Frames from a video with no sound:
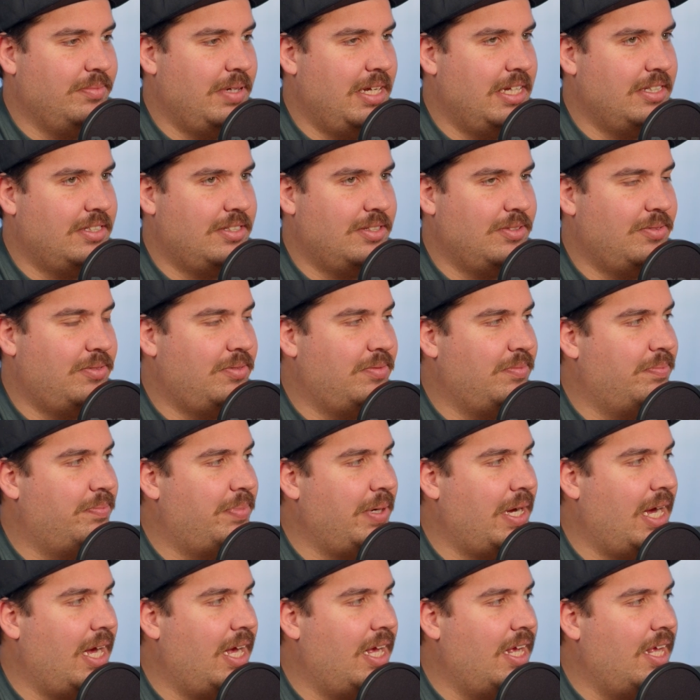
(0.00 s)
mental,
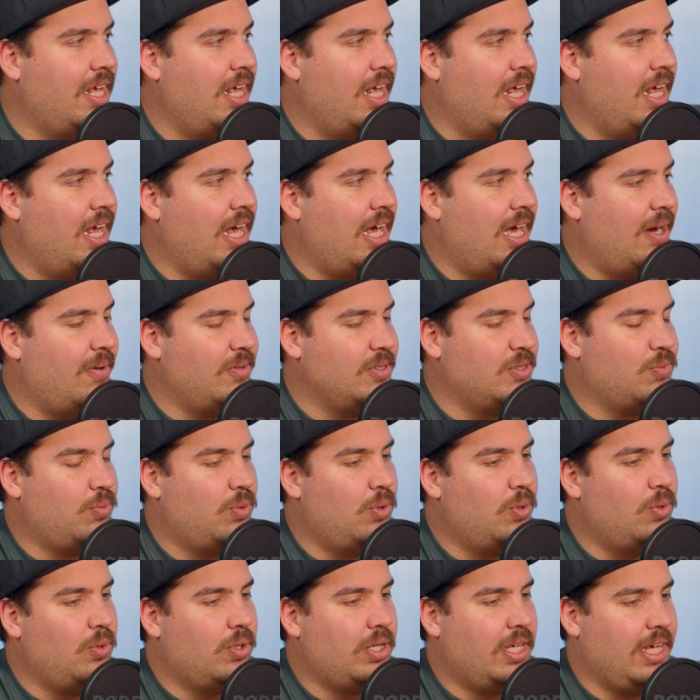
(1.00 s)
but I was
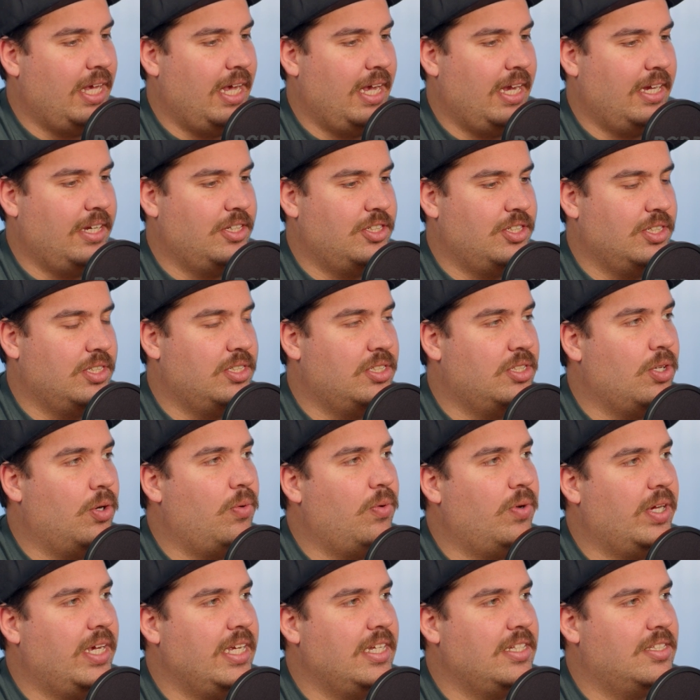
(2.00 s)
walking, just
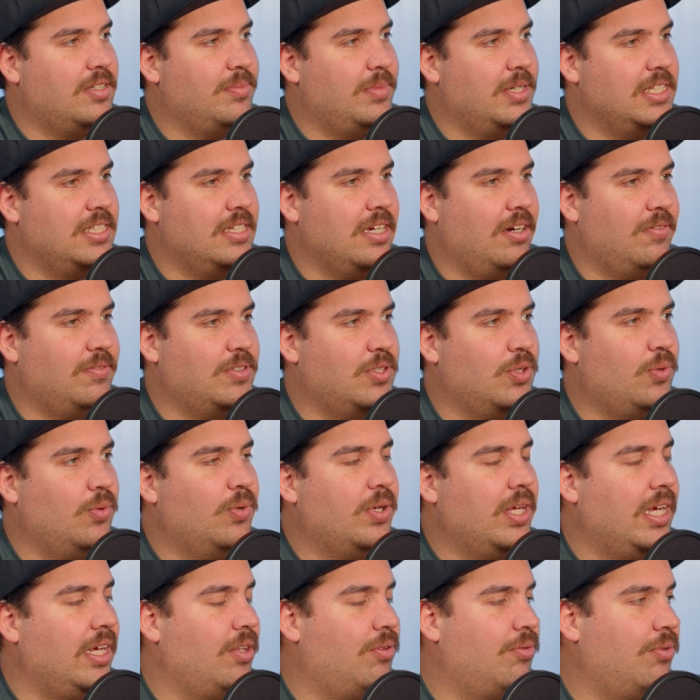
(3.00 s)
talking to myself,
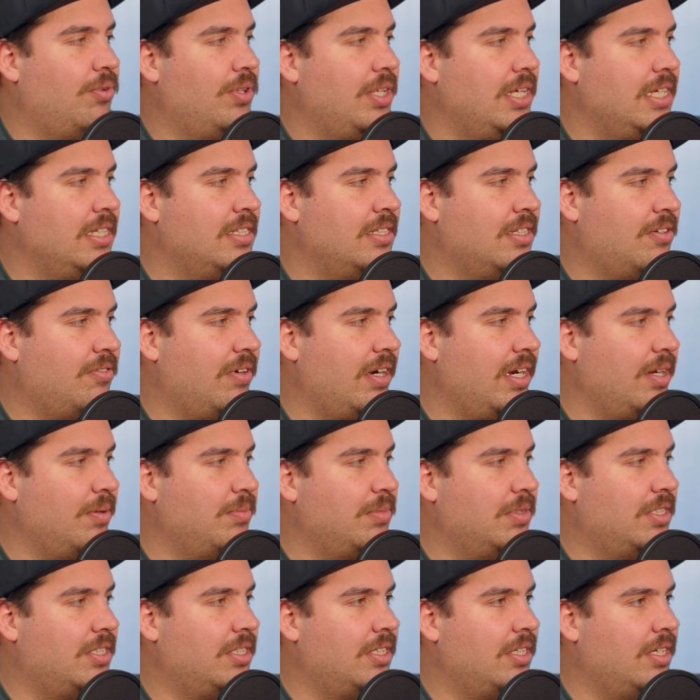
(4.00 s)
talking through these
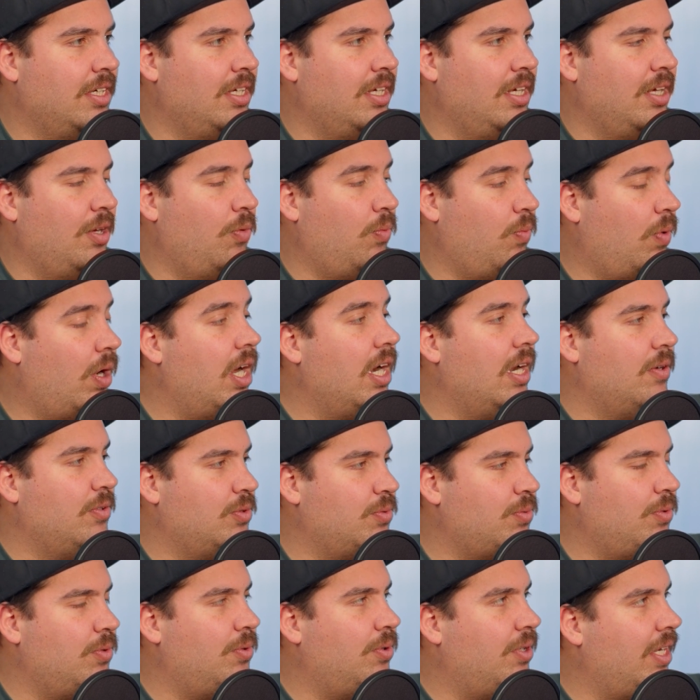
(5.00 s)
scripts mm. while I
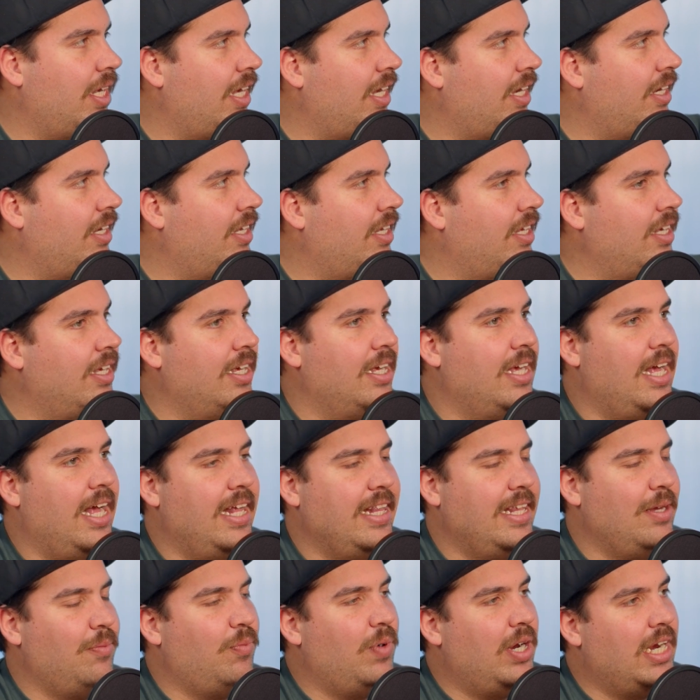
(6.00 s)
was walking,
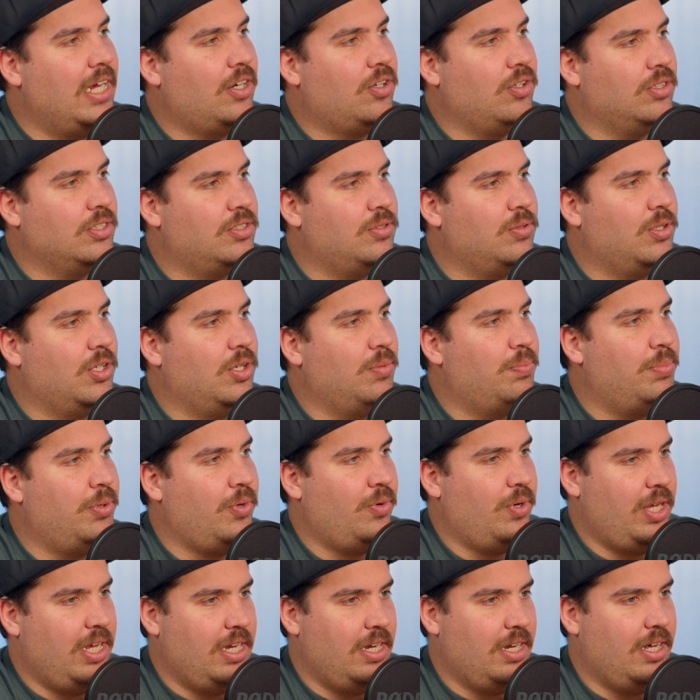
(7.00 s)
and then when I got to a good
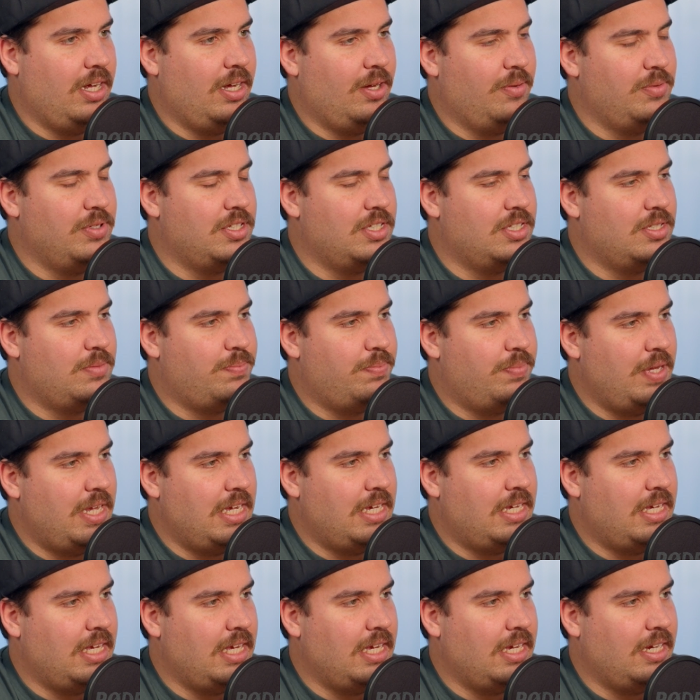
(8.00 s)
point, I was
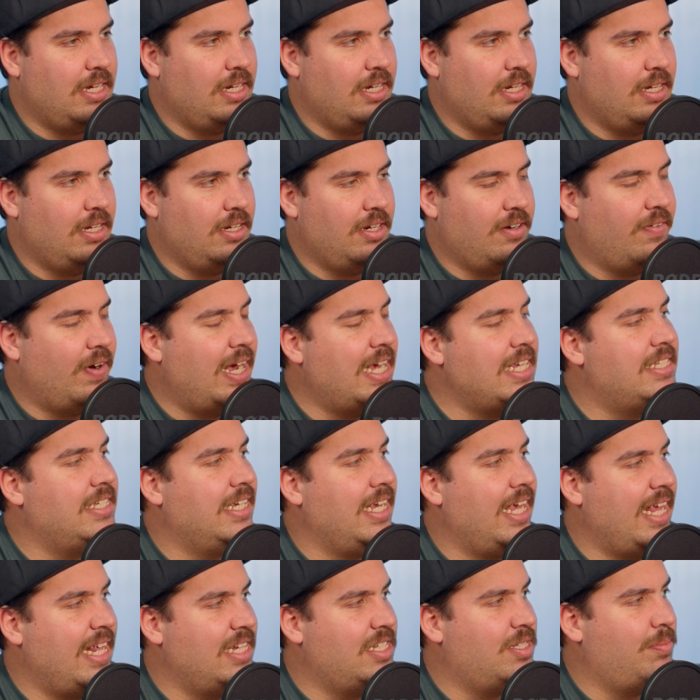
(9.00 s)
speaking,
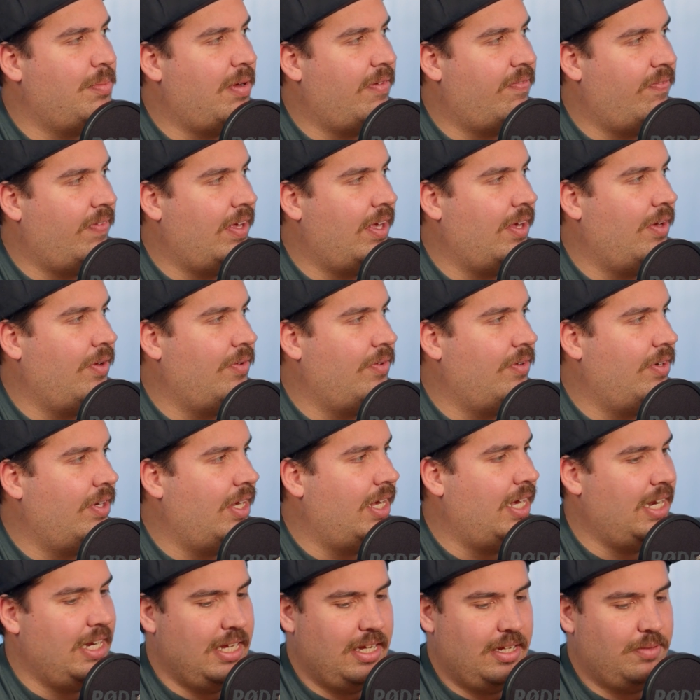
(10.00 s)
narrating it into my phone,
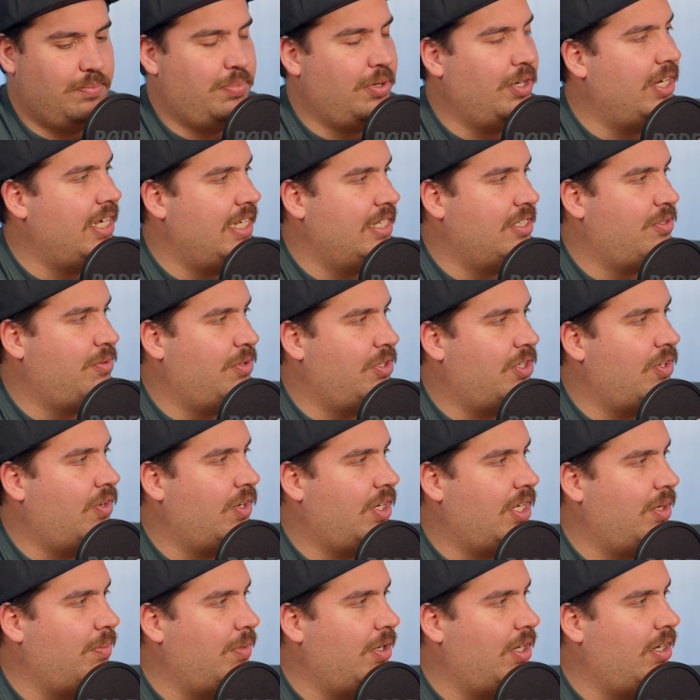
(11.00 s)
and it put it into a
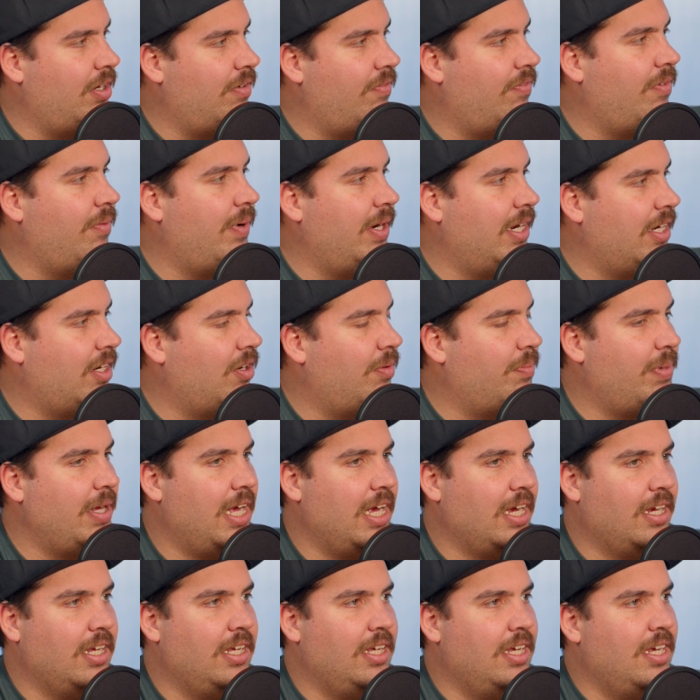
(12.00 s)
document for when yeah. I got
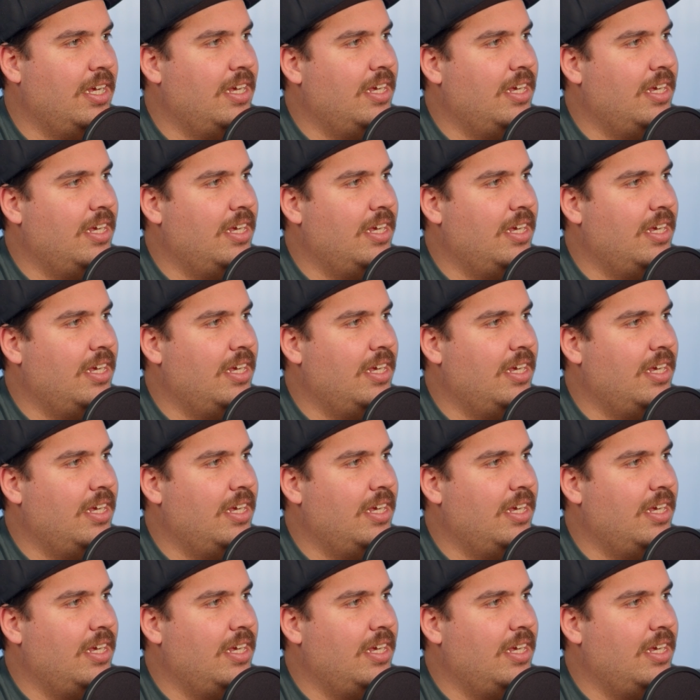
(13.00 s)
back.